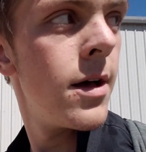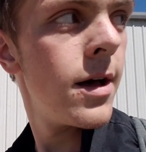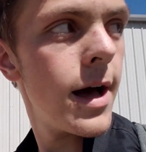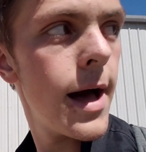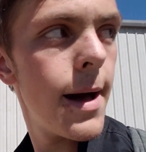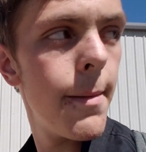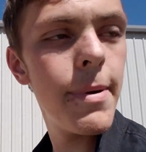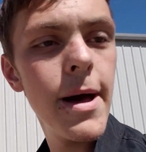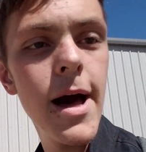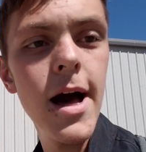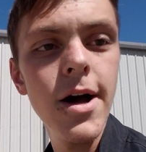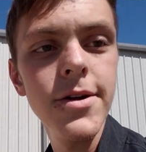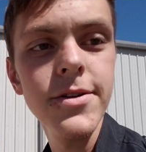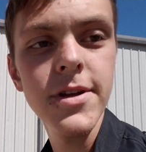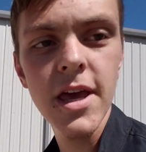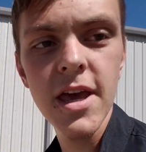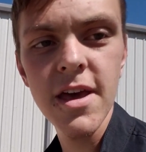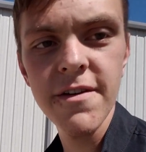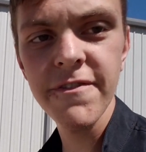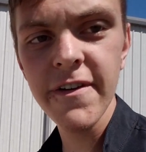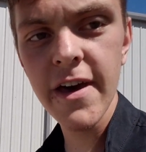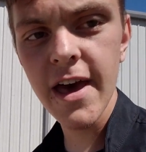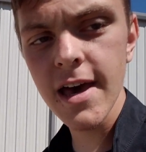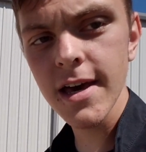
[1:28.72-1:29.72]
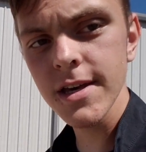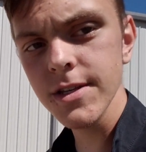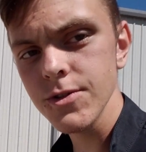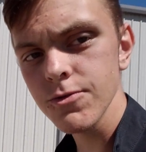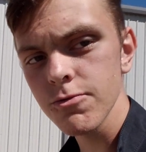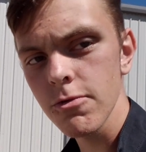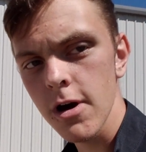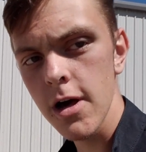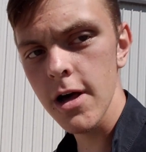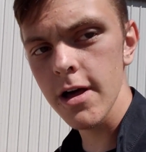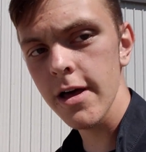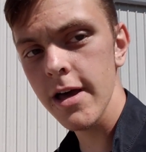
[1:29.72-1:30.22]
about if
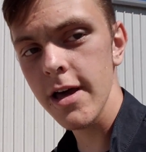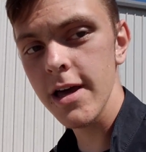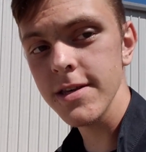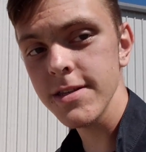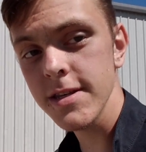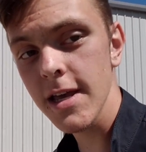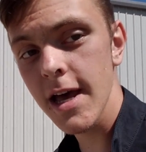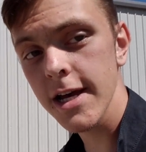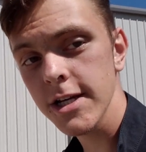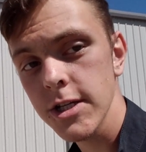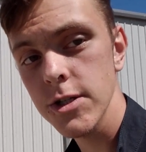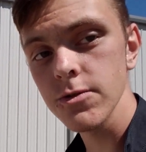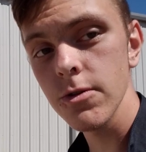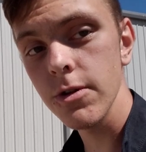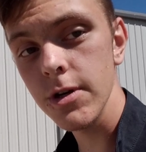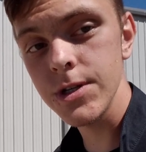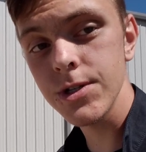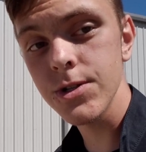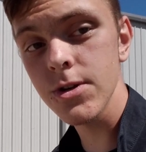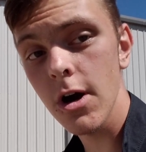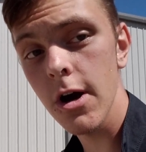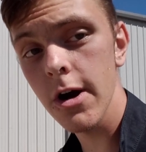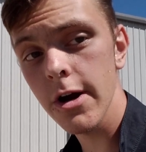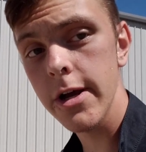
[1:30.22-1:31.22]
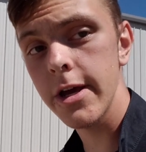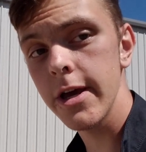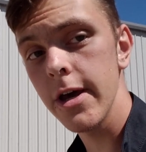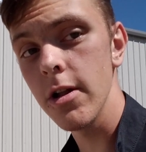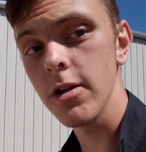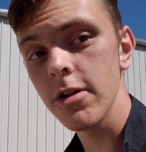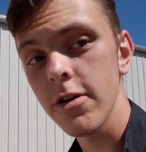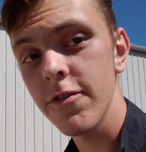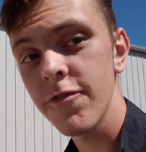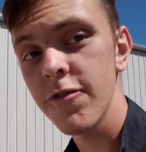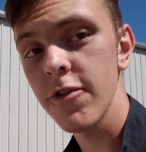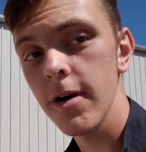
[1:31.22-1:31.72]
Ezra is actually Star
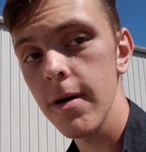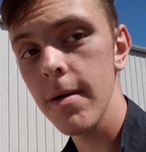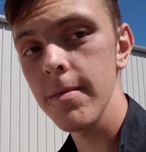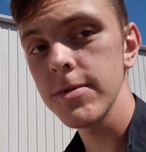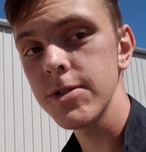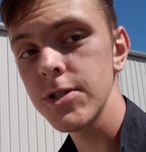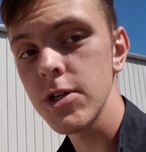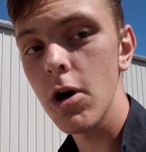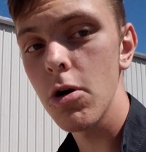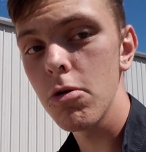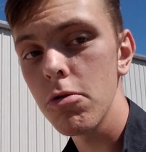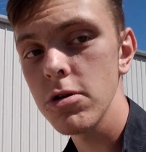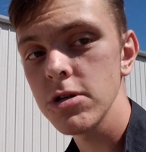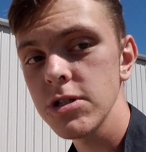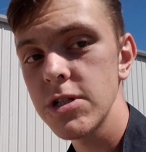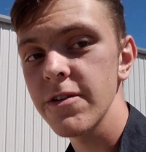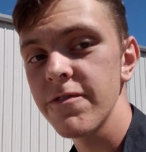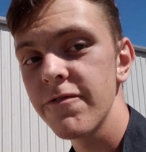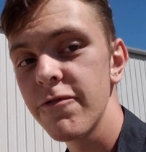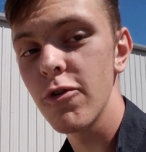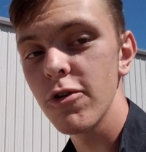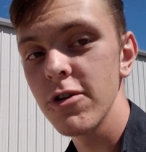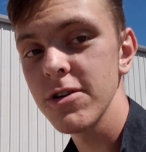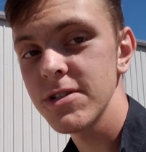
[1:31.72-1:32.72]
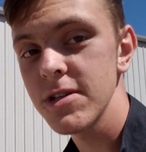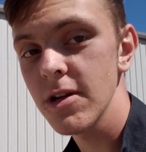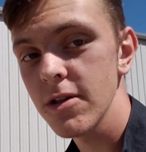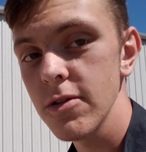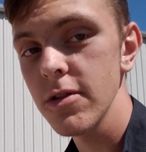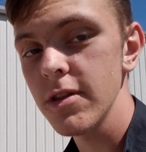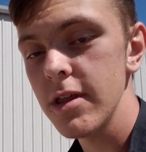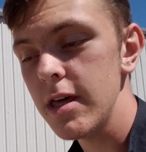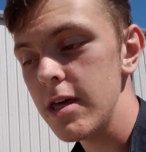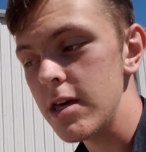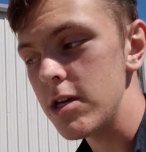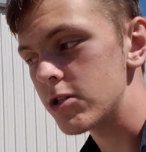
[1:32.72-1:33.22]
Killer from Star Wars The Force
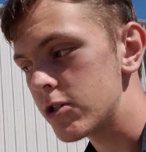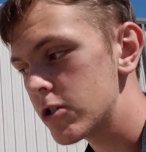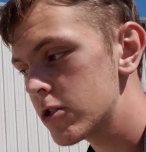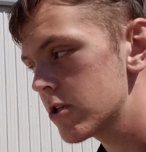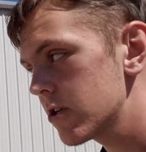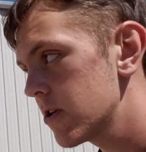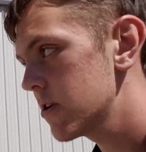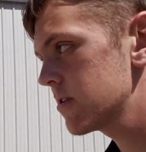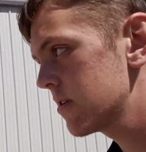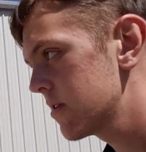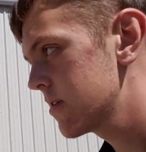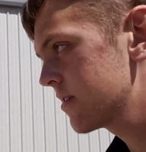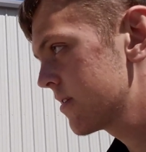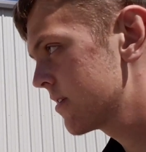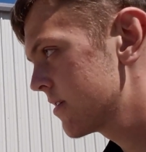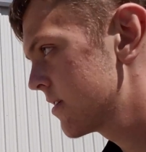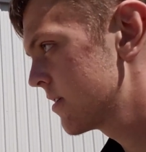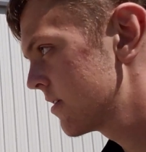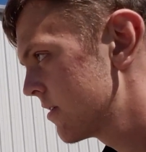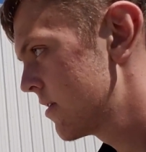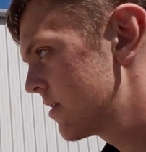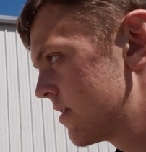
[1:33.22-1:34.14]
Unleashed. Who's Ezra?